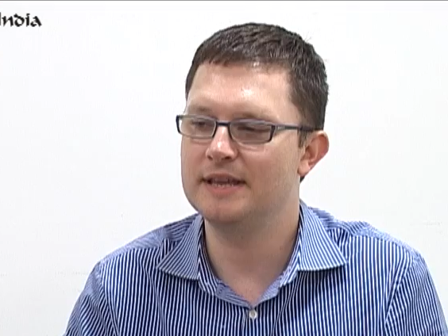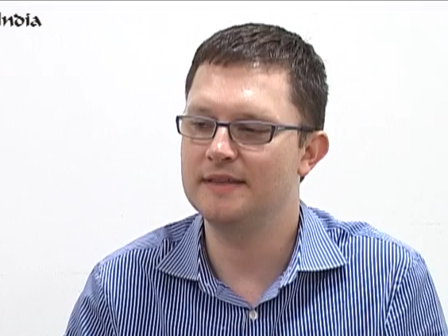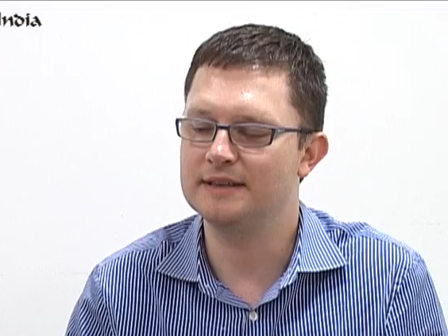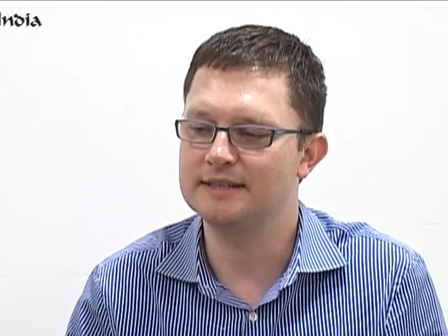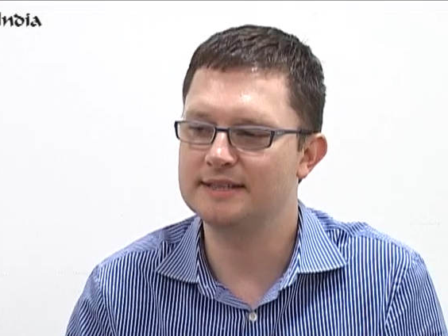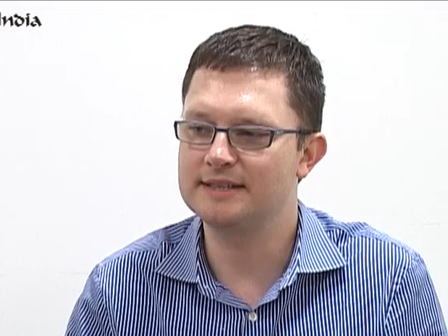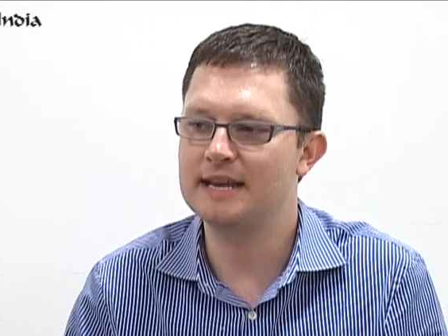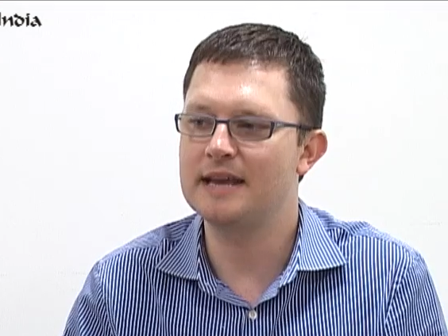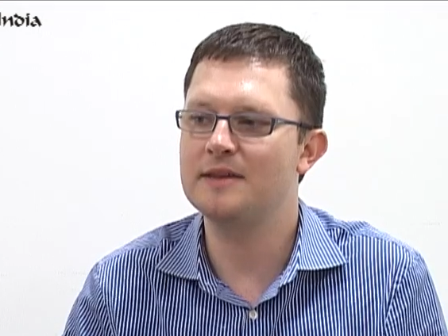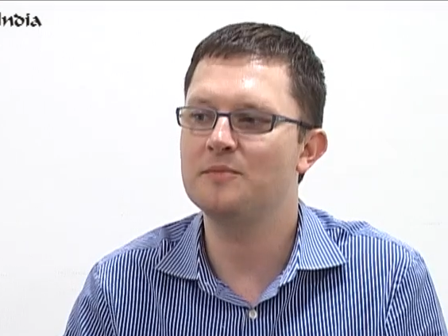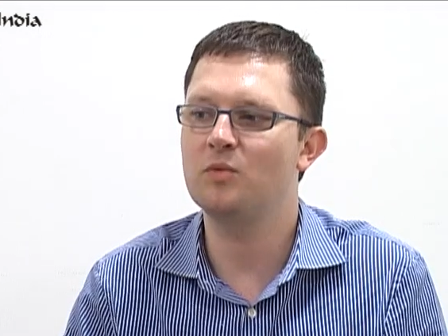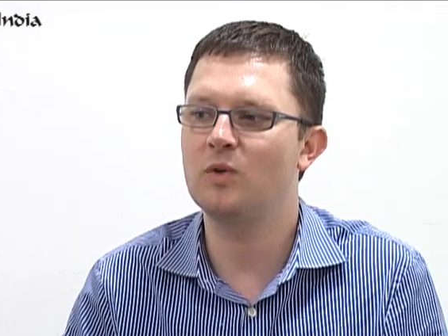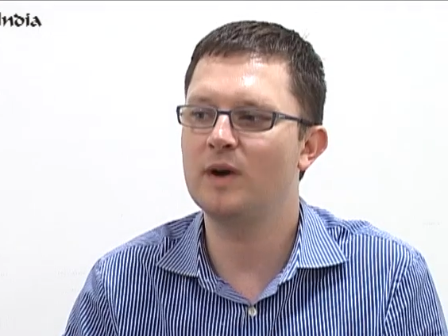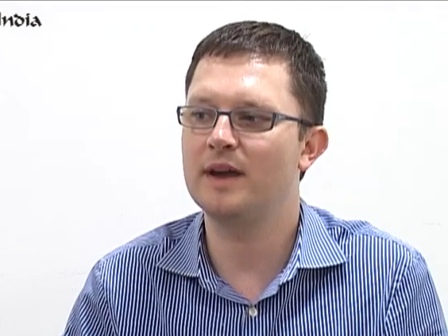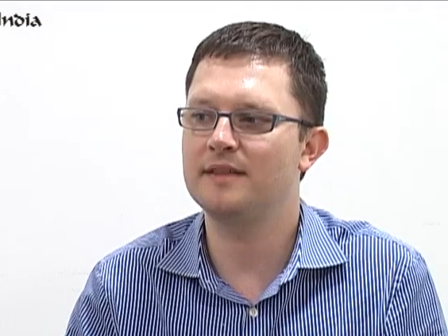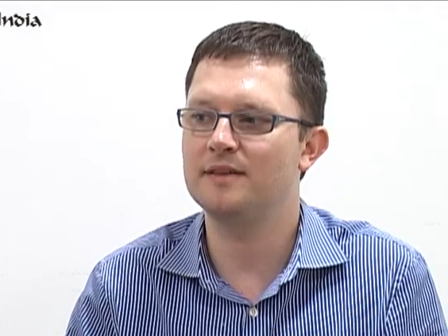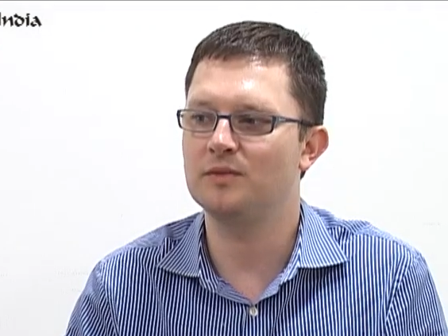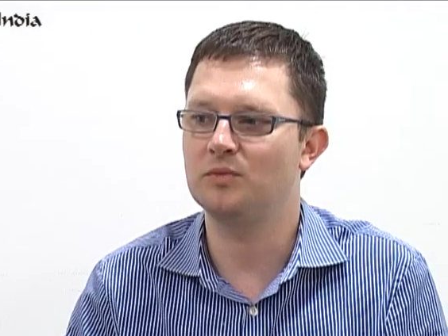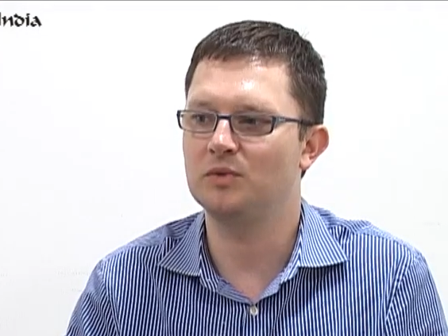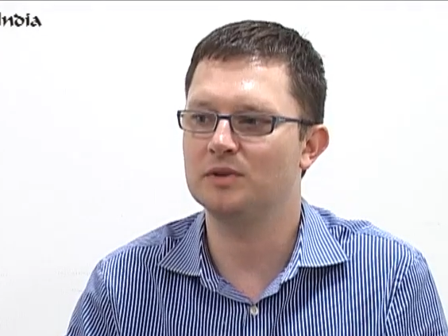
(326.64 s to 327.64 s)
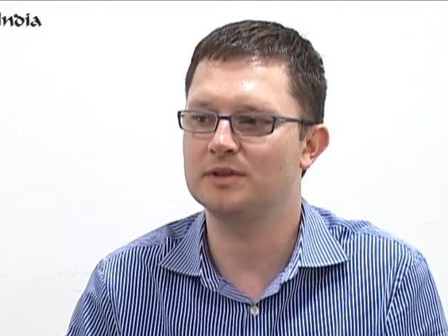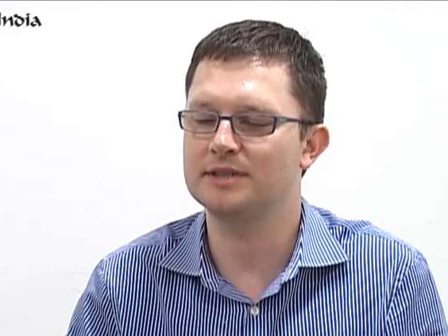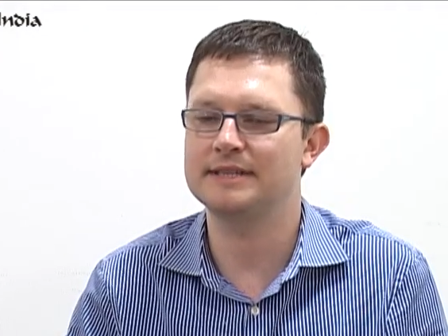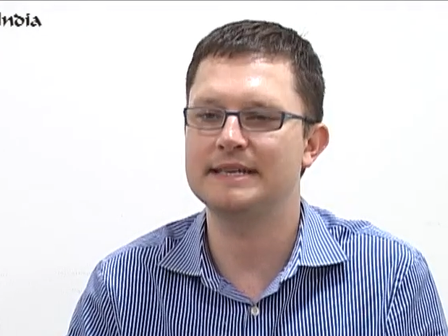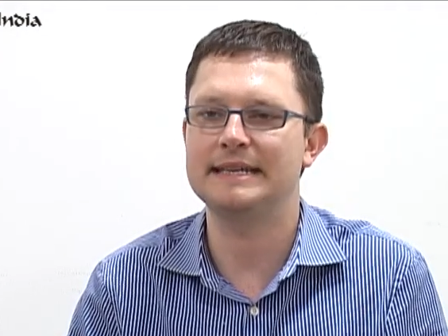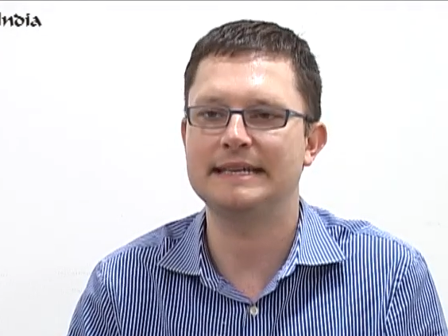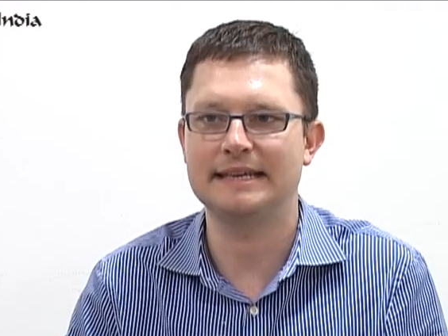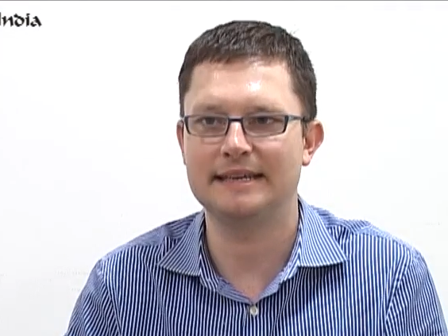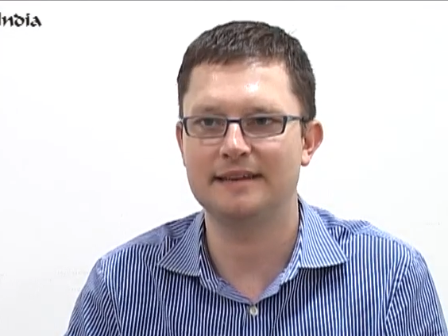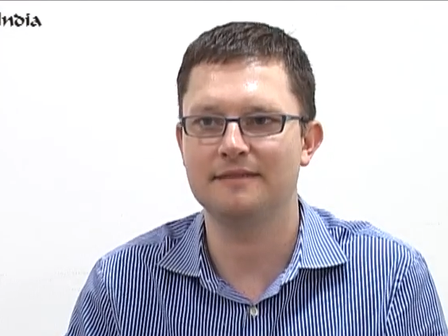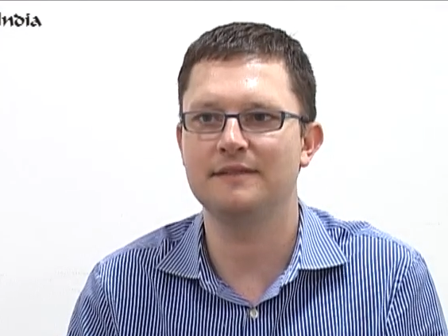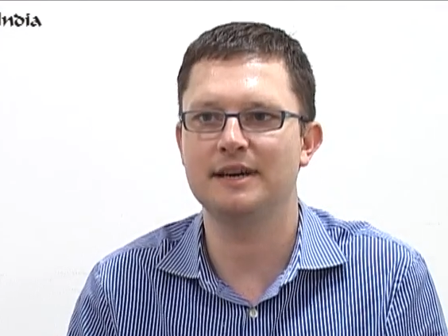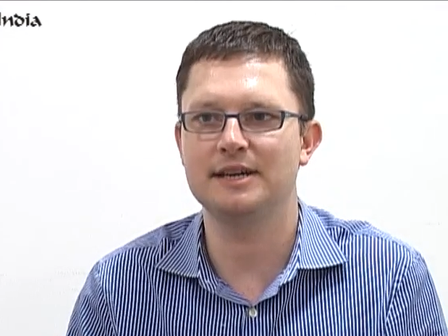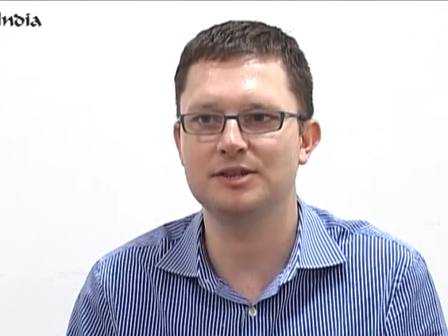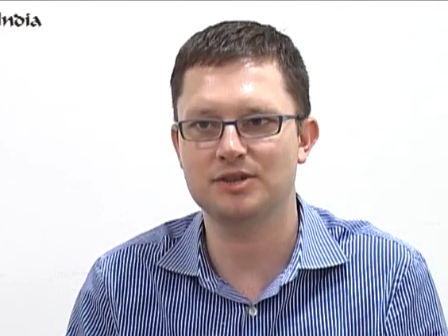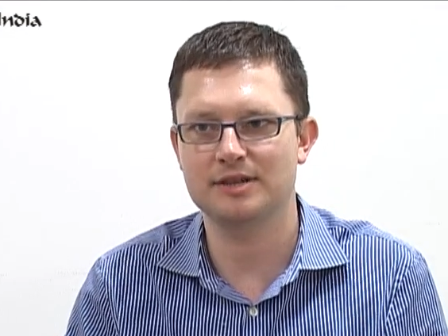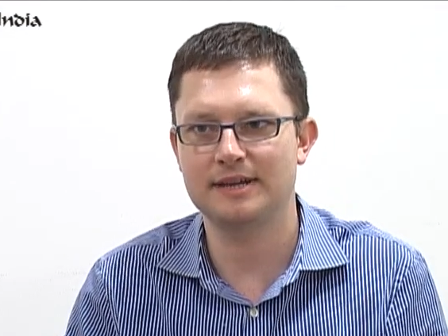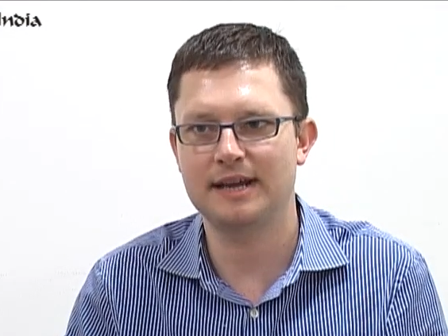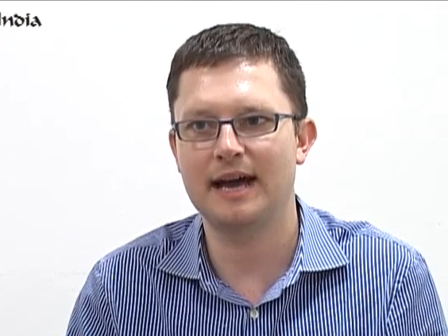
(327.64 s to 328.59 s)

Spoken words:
In the same way that we're seeing innovation